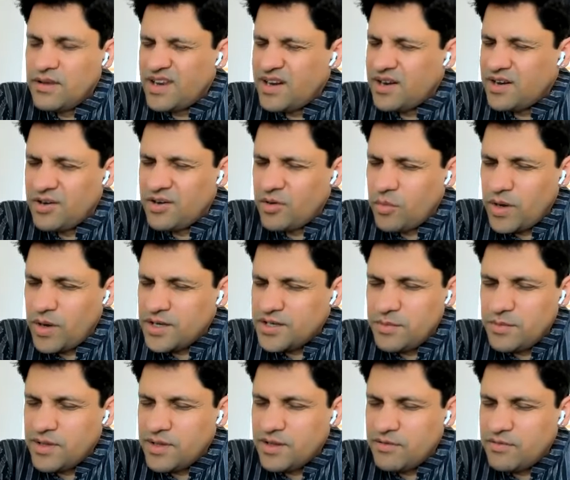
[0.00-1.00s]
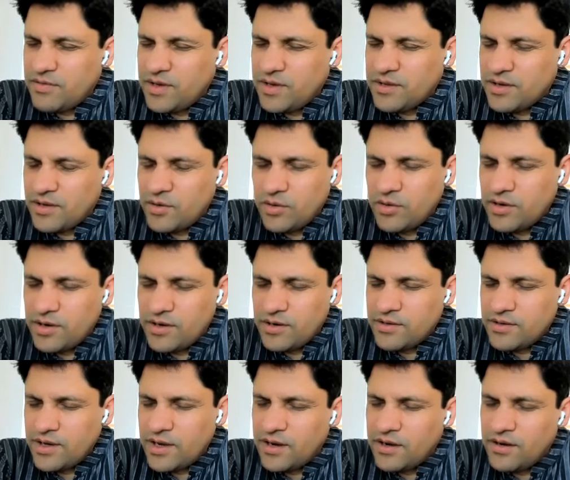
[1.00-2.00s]
I didn't know why she made that face. I couldn't
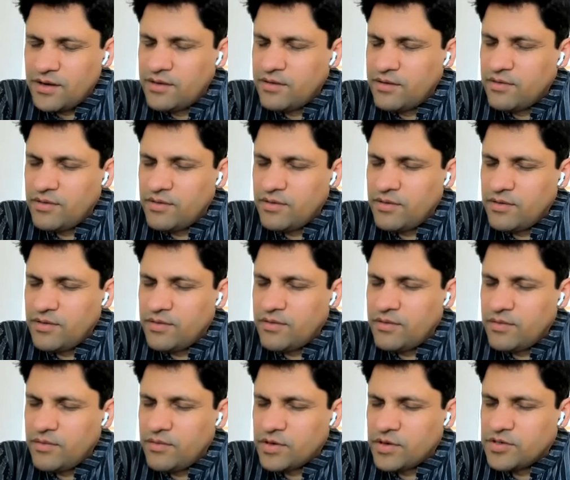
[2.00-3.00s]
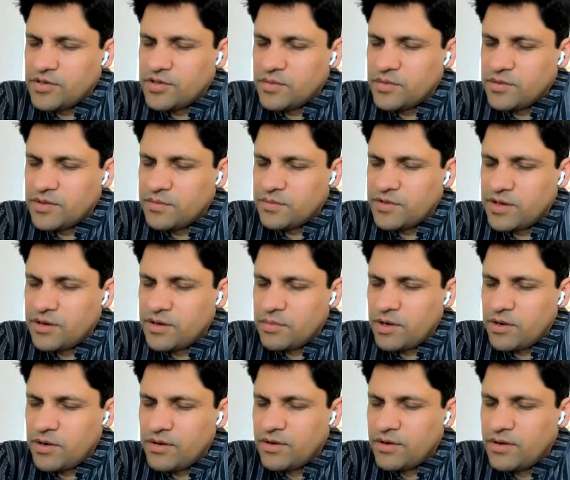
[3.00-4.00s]
understand what she was upset
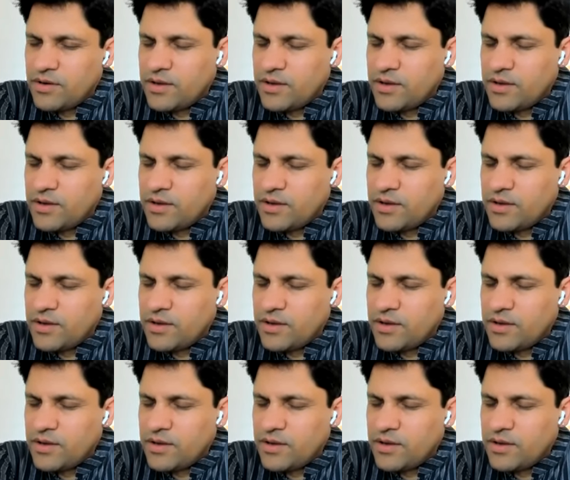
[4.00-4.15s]
about.